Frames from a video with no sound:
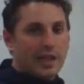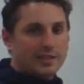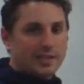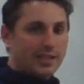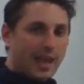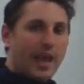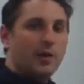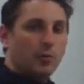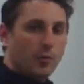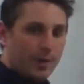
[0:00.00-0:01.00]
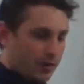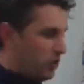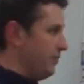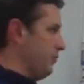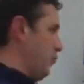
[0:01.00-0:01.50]
less than K. It will be a
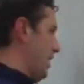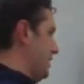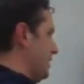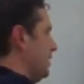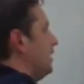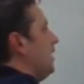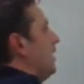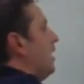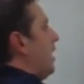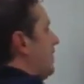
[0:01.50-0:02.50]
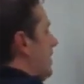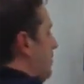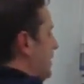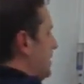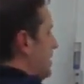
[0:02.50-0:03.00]
shift right. Right, that
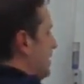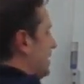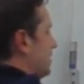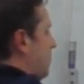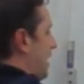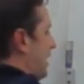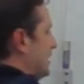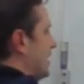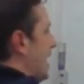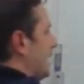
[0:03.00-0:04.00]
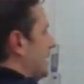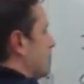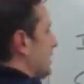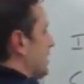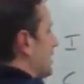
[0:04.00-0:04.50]
means this is minus X,